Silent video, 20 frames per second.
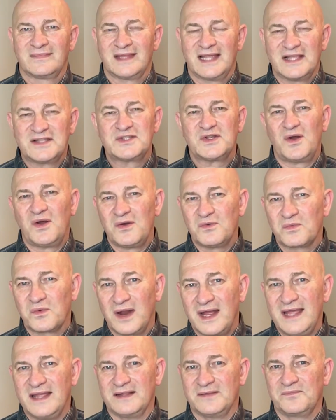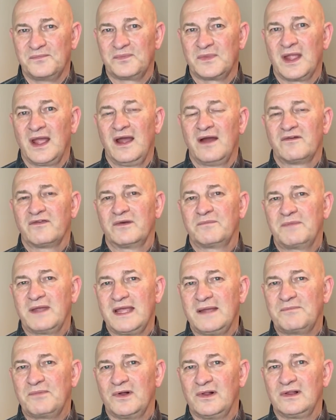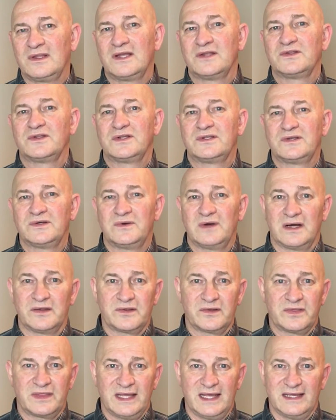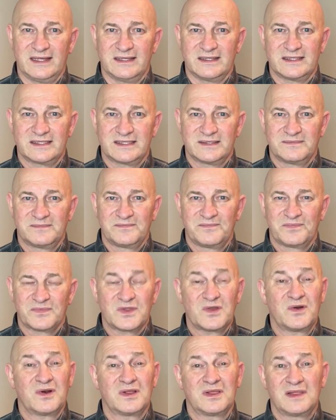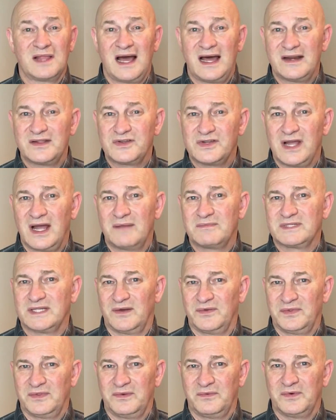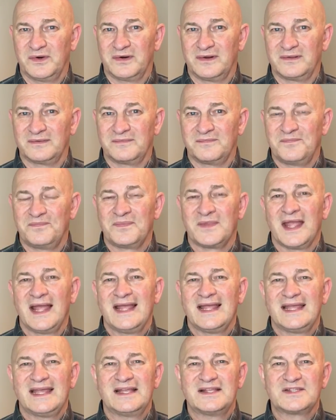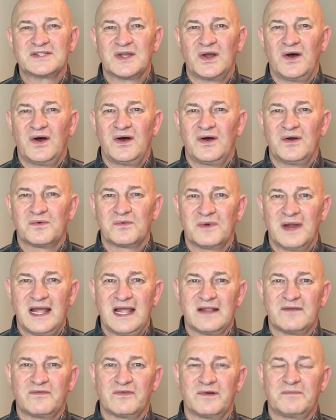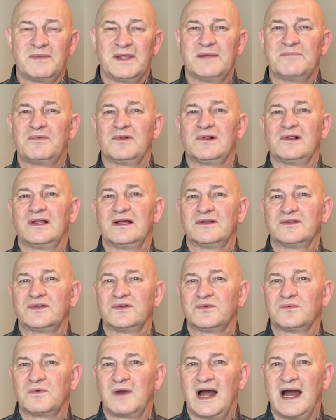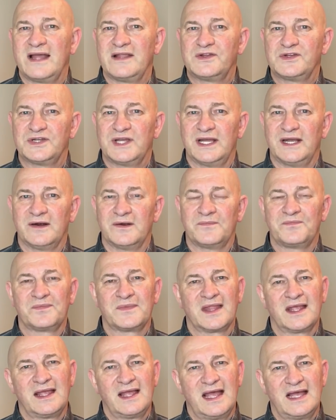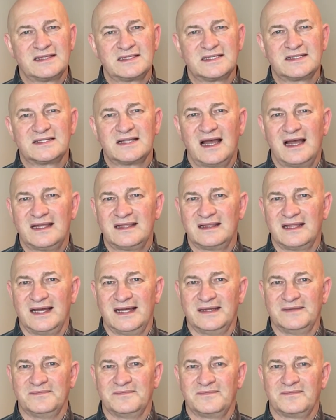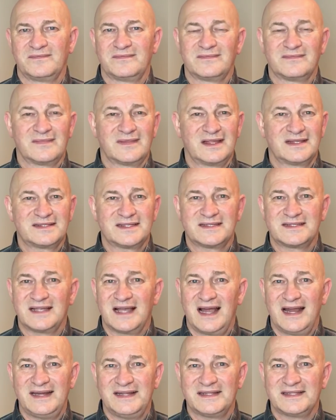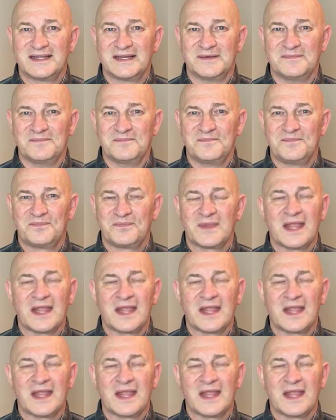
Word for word: It's all right for people to do other things. There are a lot of jobs out in the world. It's all right for people to ride share as a sideline, as a side income.